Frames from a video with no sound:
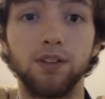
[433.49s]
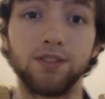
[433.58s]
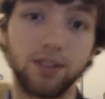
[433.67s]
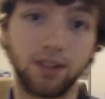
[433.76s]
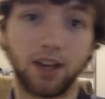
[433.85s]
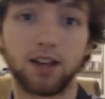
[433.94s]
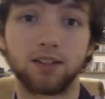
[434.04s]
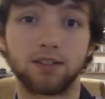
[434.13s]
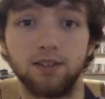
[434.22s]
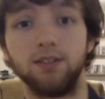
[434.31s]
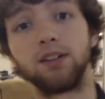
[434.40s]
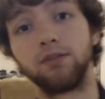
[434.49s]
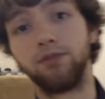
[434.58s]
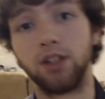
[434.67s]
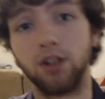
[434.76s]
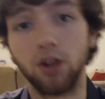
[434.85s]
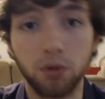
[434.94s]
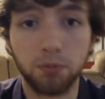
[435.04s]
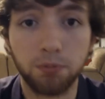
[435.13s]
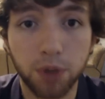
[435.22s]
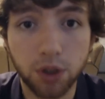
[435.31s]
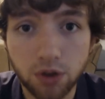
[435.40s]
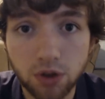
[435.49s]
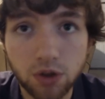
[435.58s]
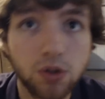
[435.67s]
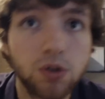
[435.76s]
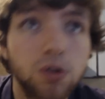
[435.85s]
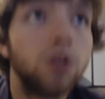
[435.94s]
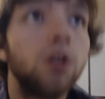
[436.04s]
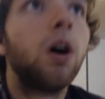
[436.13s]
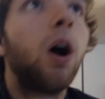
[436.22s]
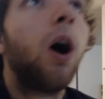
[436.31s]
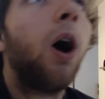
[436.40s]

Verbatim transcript: See you guys in the next video. Peace.